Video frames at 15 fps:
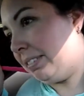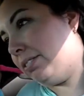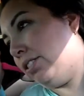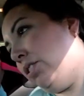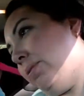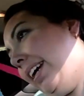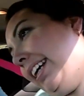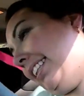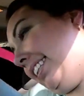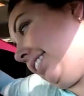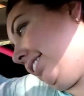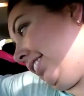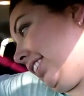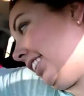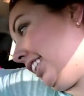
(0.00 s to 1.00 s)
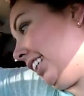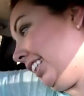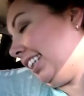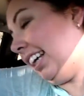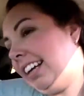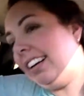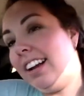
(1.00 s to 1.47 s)
My roommates were
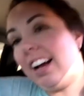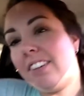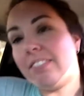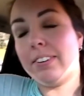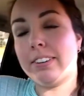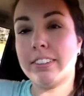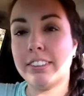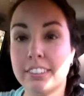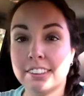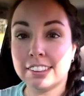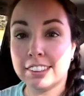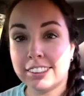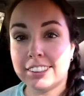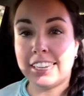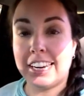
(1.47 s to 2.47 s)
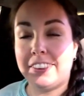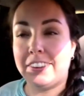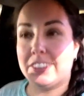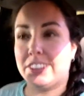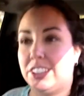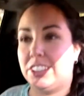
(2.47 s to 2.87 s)
just getting up and they're